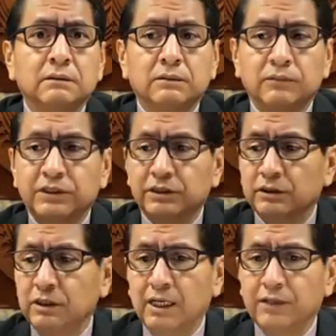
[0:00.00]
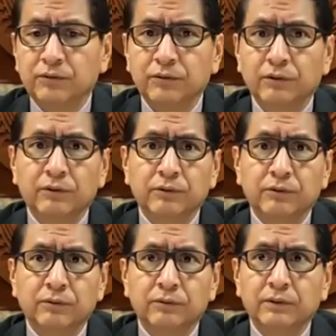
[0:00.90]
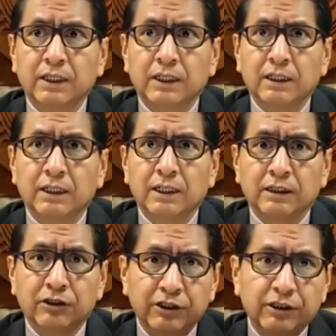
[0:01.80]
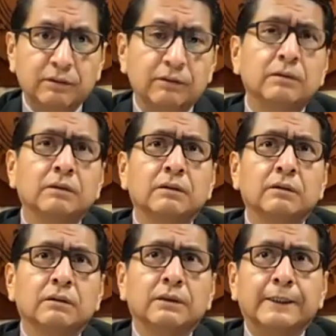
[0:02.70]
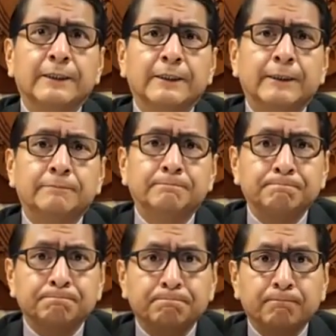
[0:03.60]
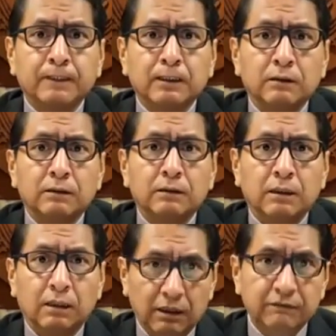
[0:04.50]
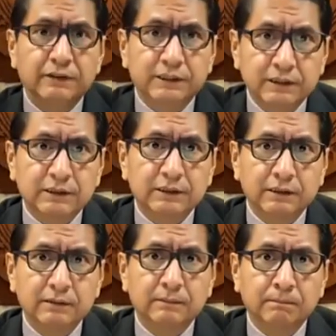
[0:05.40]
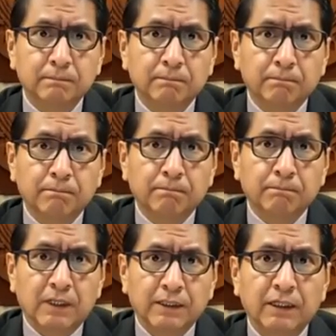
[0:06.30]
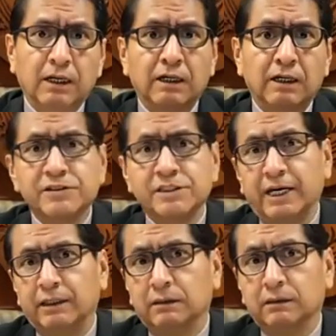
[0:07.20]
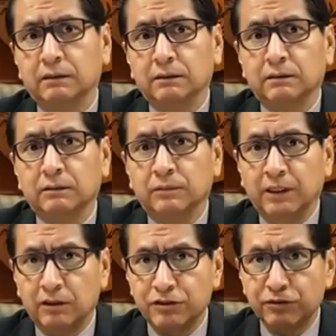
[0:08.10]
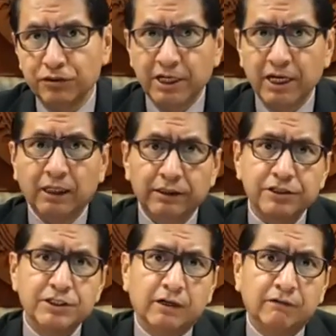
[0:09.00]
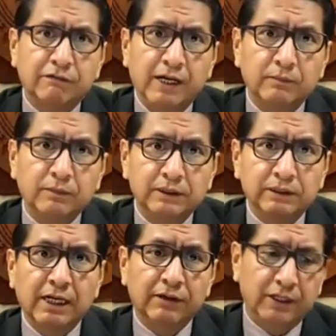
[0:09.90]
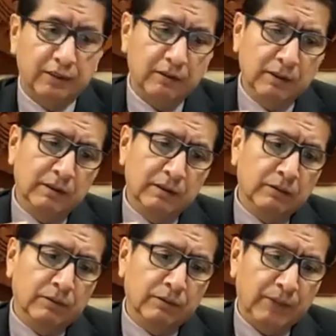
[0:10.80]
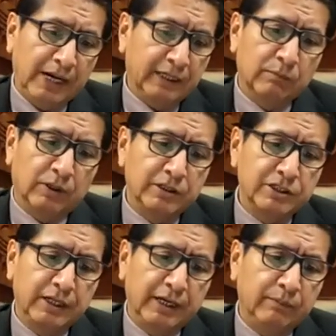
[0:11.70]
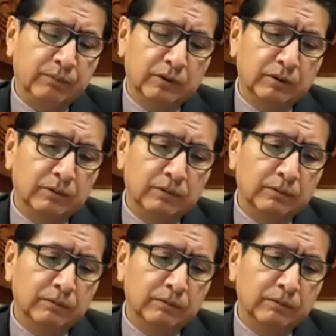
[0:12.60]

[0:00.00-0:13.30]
We just got through uh, a good um, harvest. On the onset, we also challenged our families now that back in March and April,